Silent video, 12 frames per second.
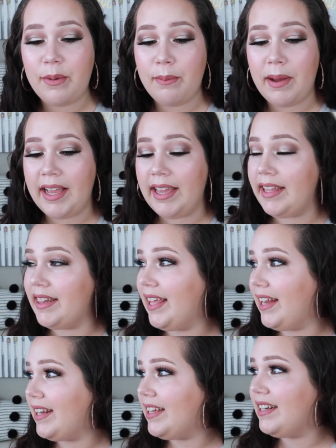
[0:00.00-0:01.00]
My
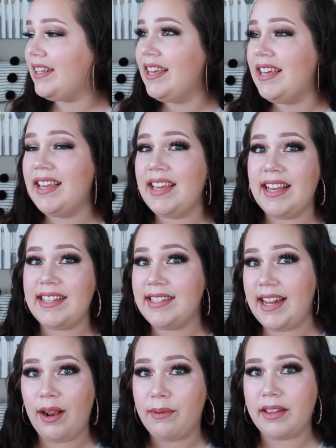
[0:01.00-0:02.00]
lighting has not